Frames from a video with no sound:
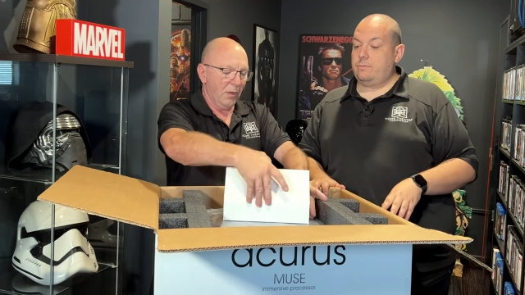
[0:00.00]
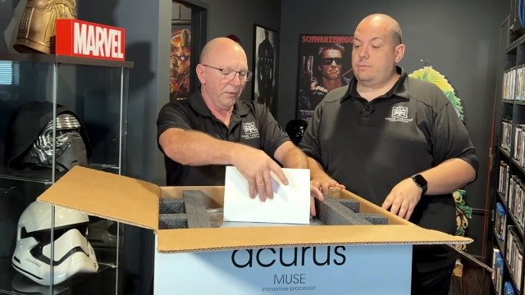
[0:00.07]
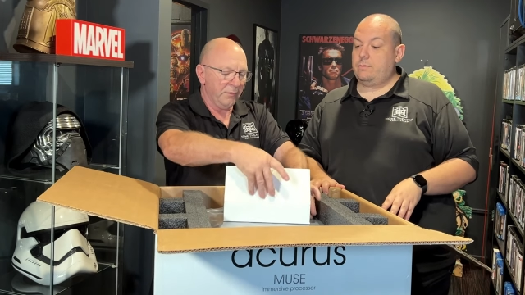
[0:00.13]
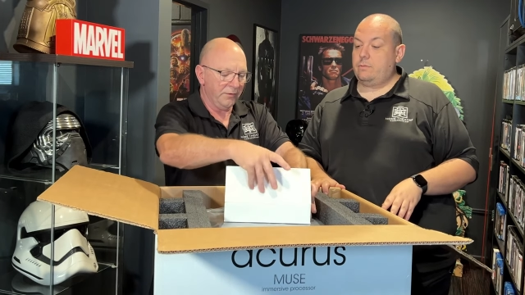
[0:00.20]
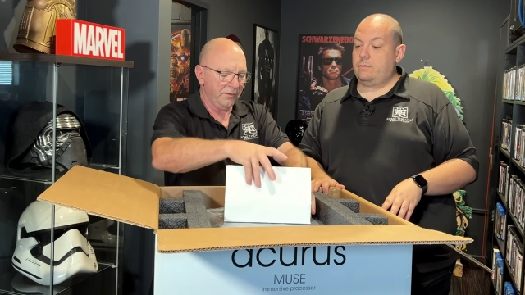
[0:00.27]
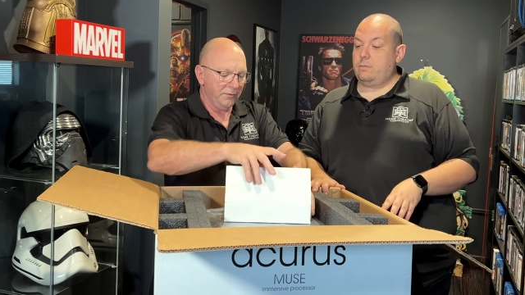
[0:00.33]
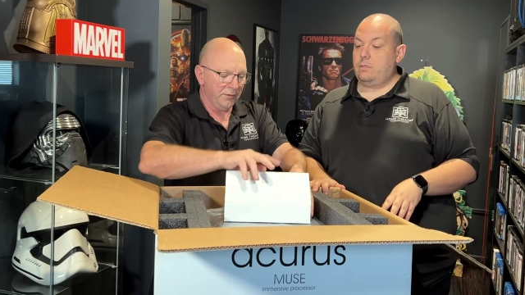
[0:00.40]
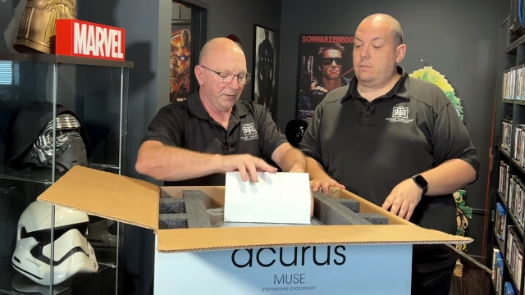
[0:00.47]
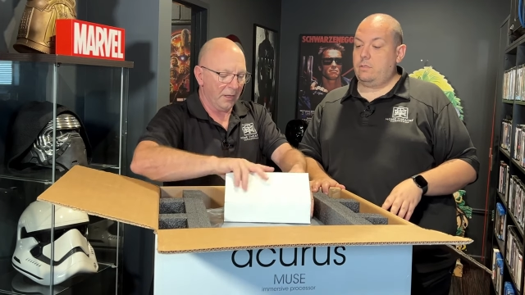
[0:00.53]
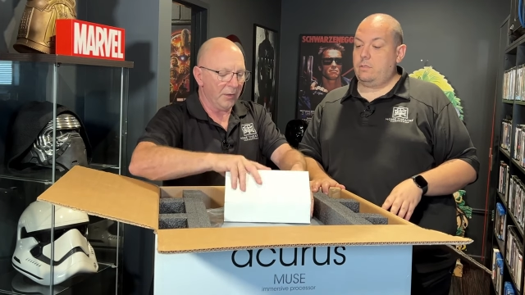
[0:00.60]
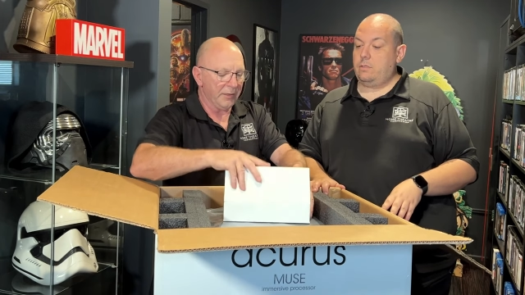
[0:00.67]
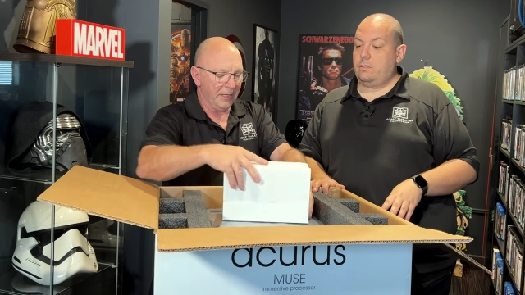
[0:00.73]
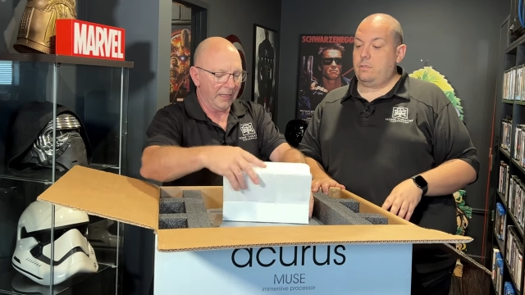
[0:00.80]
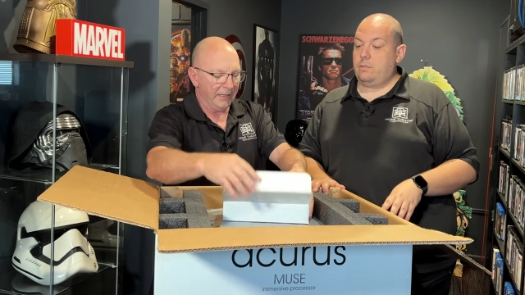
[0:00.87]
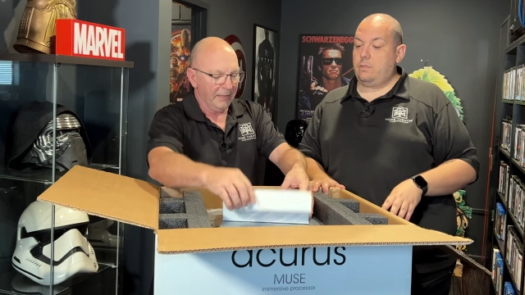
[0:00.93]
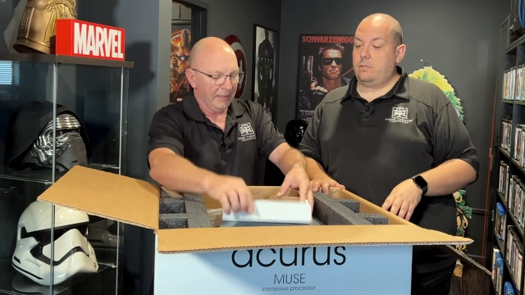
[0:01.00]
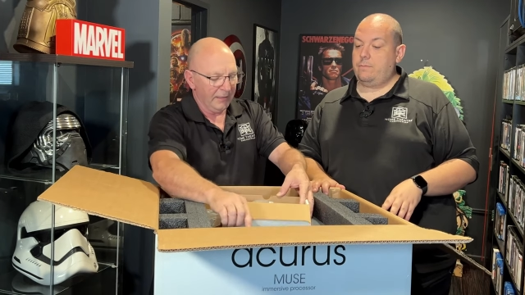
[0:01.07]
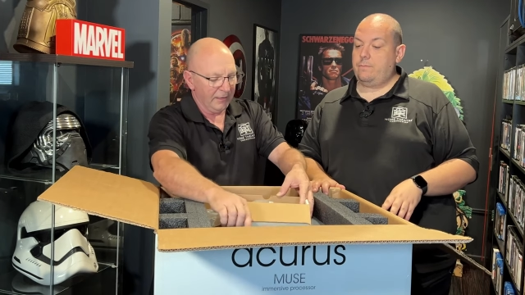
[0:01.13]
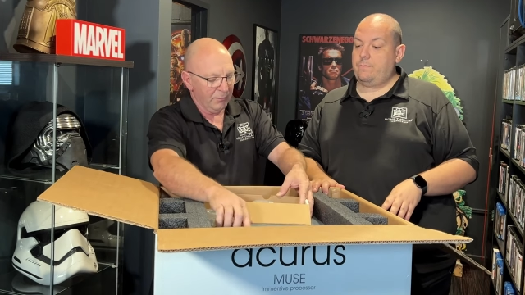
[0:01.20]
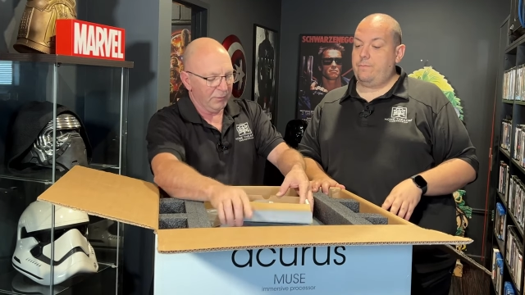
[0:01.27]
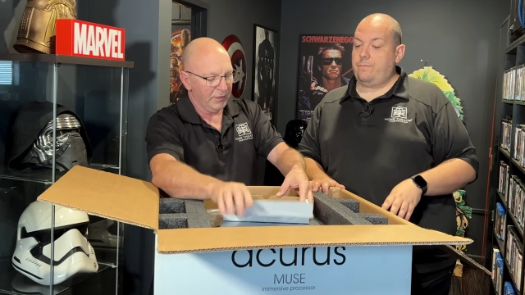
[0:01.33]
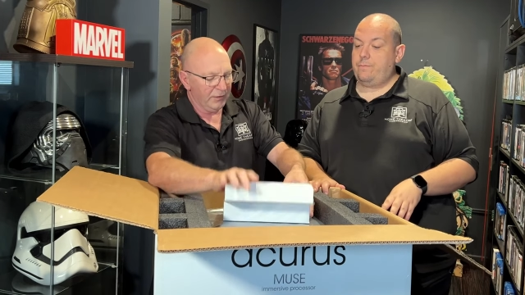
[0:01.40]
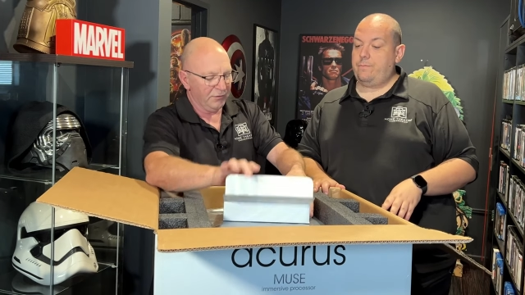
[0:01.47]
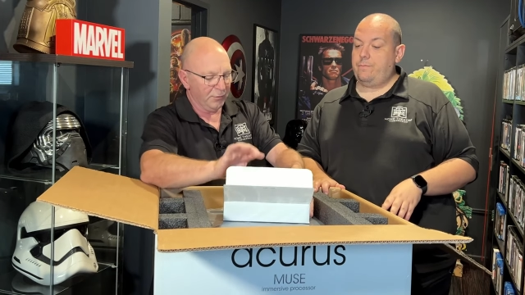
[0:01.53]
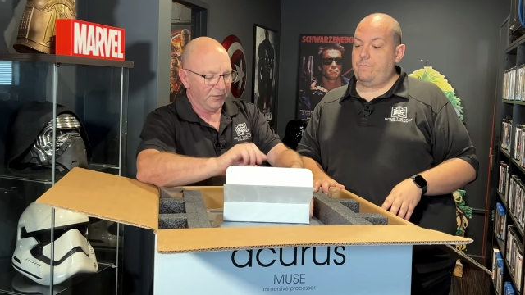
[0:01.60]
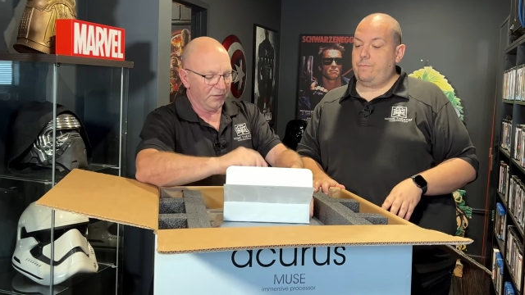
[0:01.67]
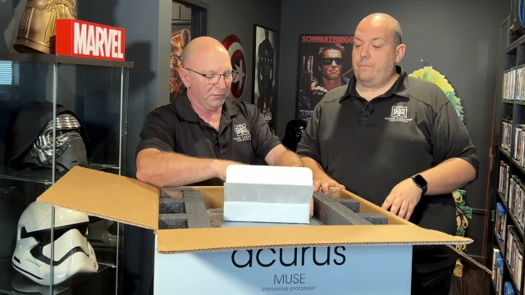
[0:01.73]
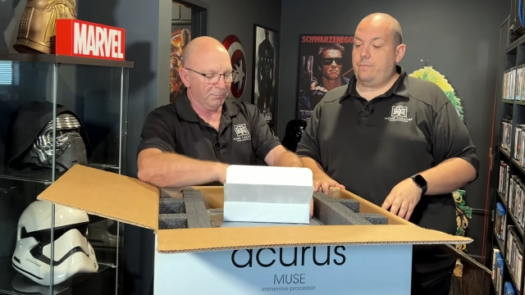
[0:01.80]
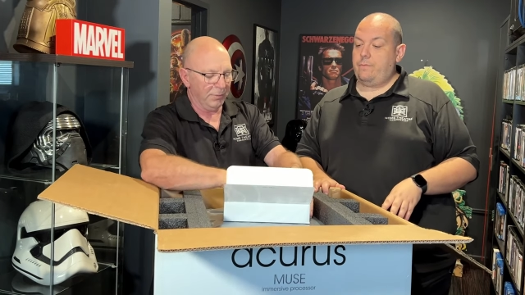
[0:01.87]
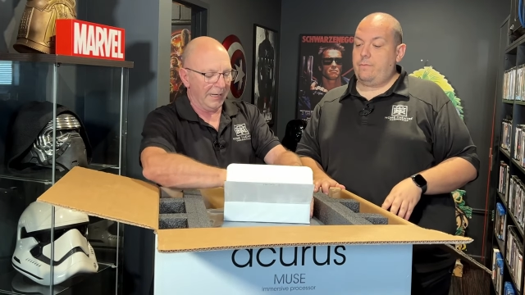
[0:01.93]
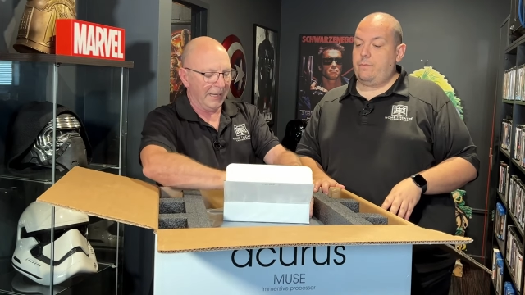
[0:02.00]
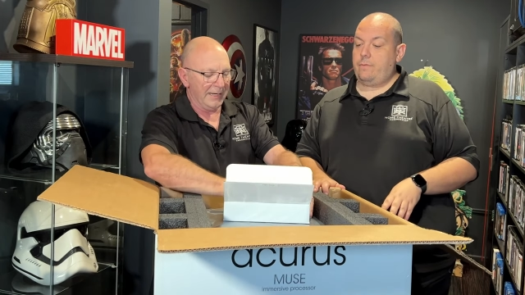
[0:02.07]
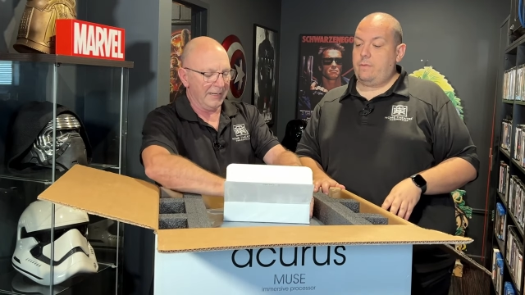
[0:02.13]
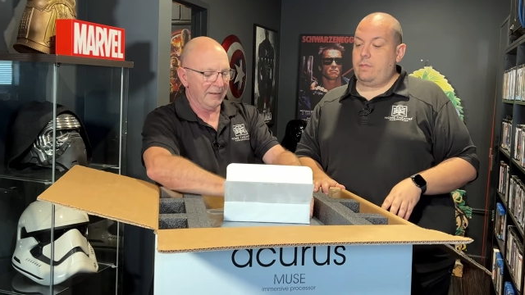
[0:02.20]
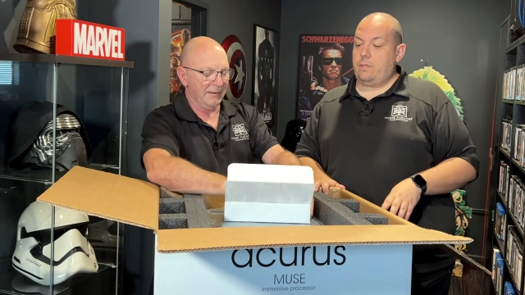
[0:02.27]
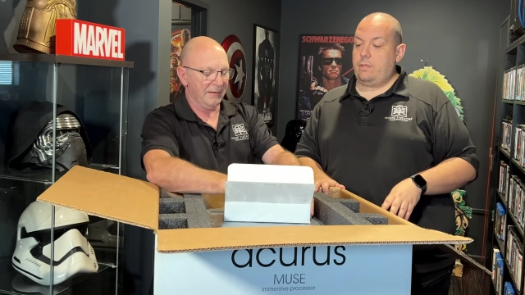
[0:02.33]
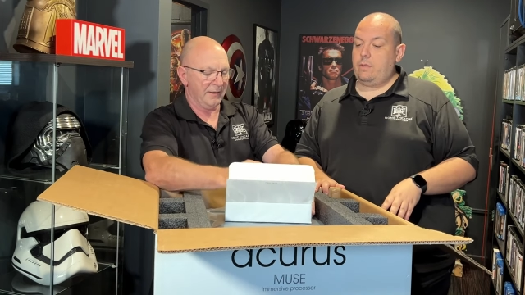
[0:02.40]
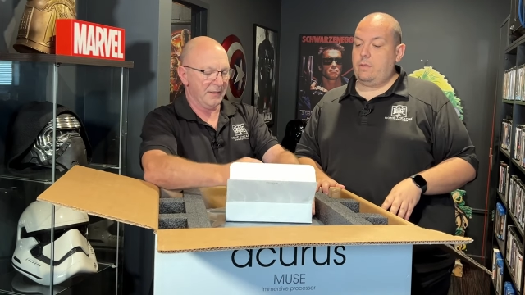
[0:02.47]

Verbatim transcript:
Speaker 1: Oh, this is the, okay. We need to explain